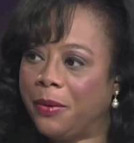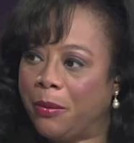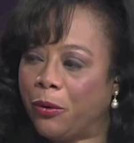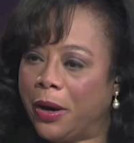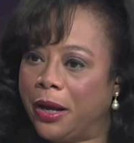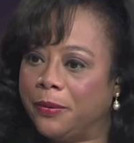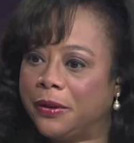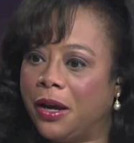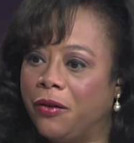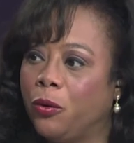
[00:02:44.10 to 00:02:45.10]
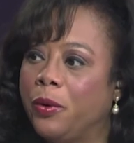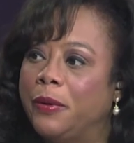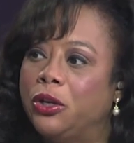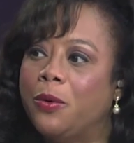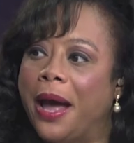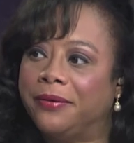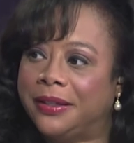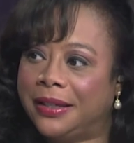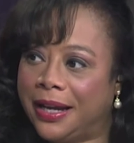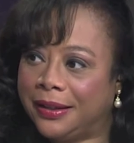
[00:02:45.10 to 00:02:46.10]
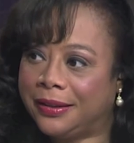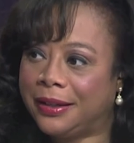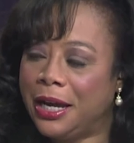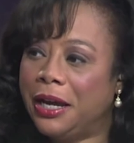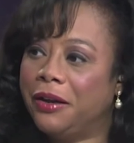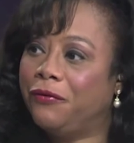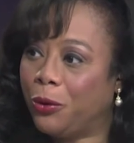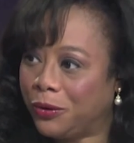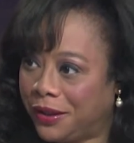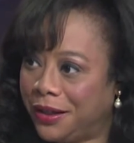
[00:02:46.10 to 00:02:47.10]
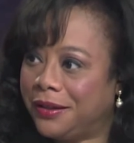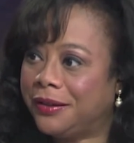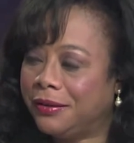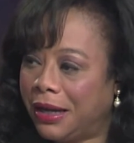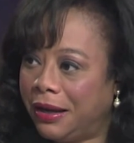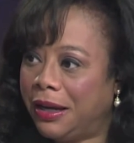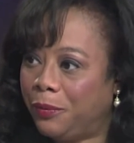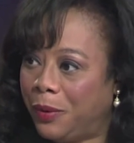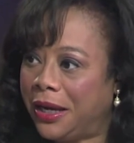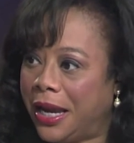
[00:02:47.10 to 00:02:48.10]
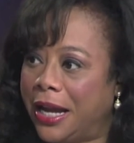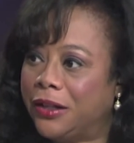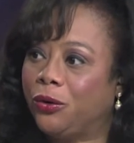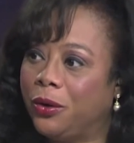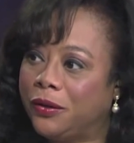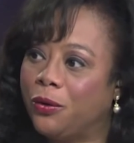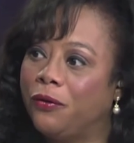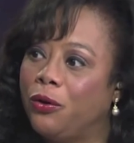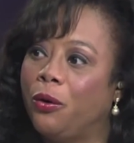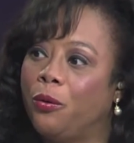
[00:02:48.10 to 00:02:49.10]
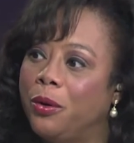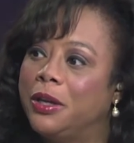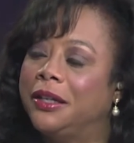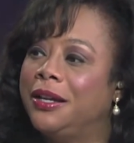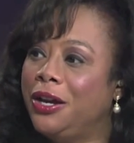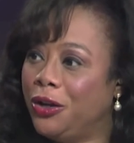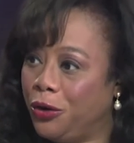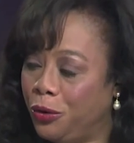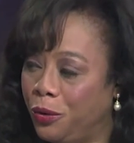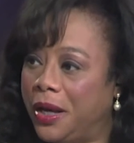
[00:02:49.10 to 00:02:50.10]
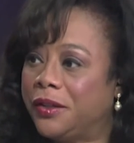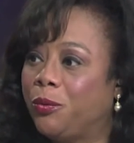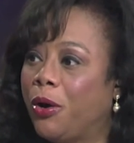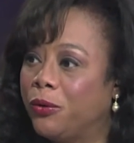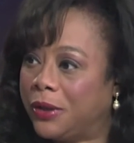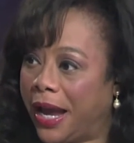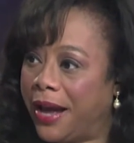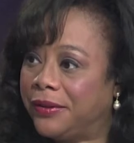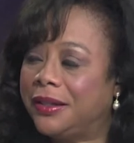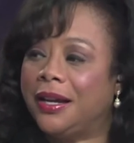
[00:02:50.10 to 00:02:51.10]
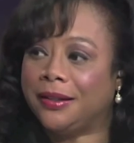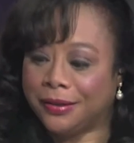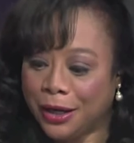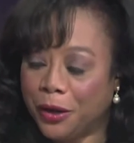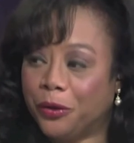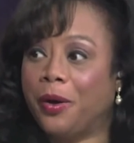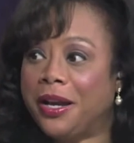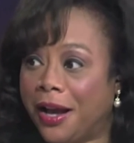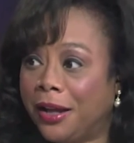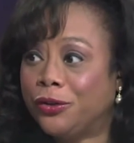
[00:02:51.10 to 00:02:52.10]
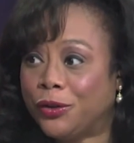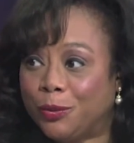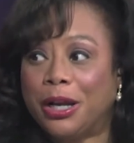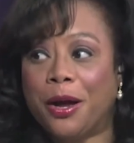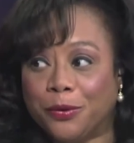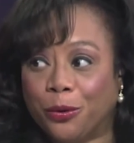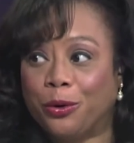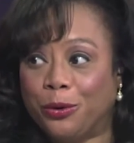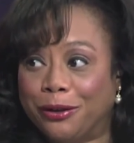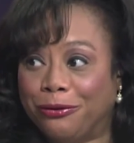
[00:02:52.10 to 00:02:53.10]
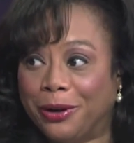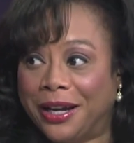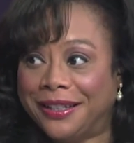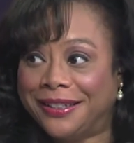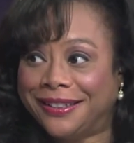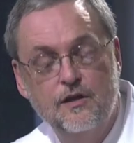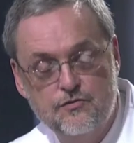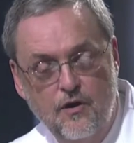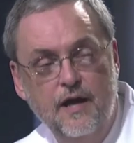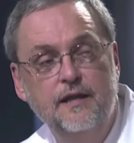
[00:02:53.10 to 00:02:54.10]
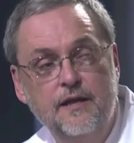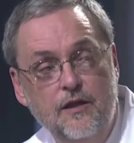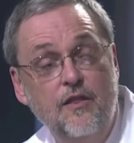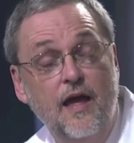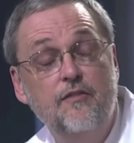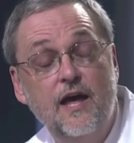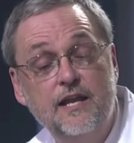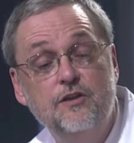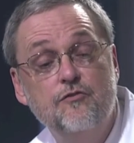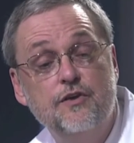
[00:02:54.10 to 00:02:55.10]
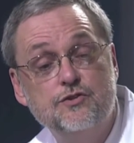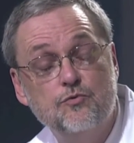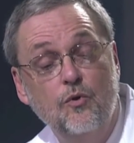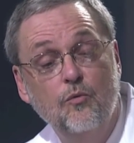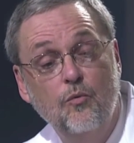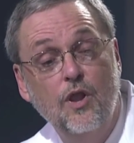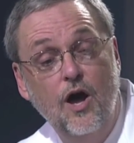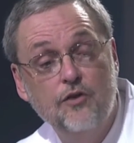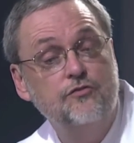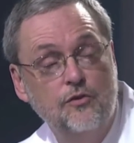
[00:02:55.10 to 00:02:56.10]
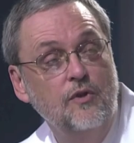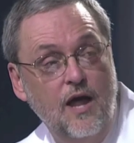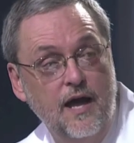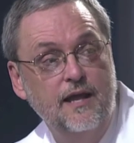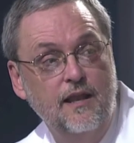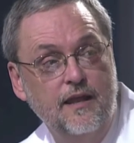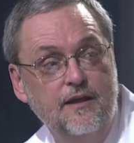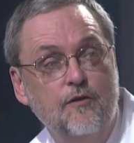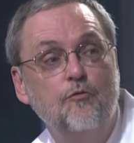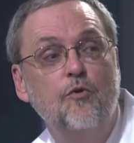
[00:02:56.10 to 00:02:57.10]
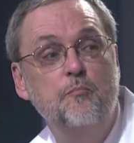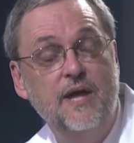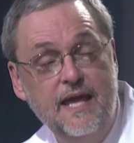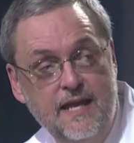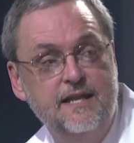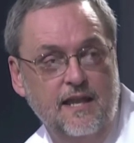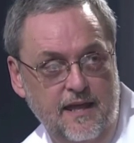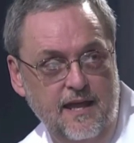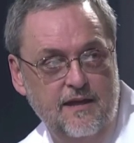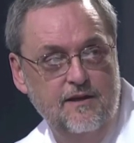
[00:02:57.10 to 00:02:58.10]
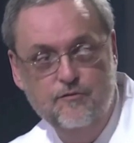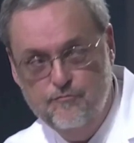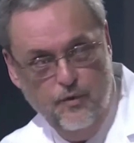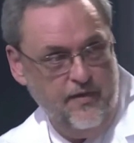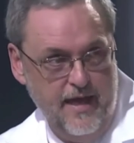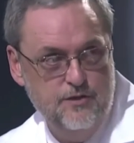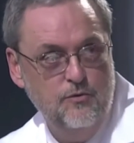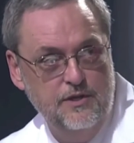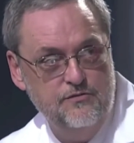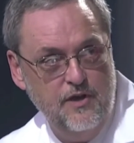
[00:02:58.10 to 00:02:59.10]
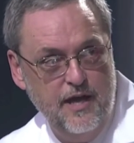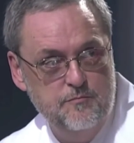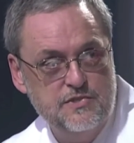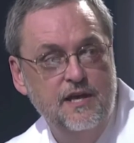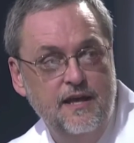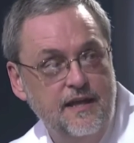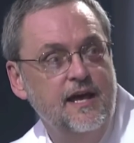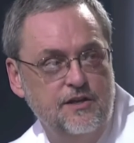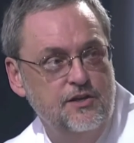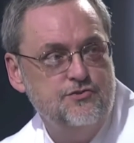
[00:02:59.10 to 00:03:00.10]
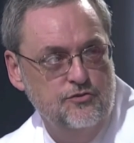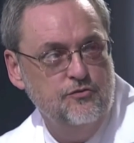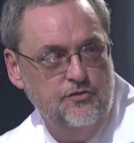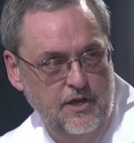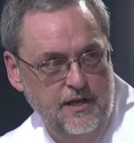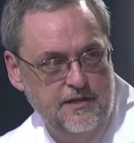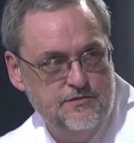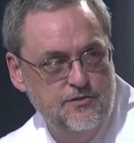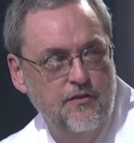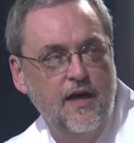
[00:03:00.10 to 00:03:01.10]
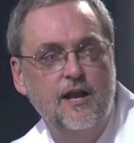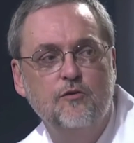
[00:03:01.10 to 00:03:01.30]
to mammograms for women who have cysts versus it being cancer. And so if you're a woman who is prone to have cysts, the radiologist becomes a real good friend. That's right. And that individual will also likely, repeatedly, with annual exams, get additional studies. So they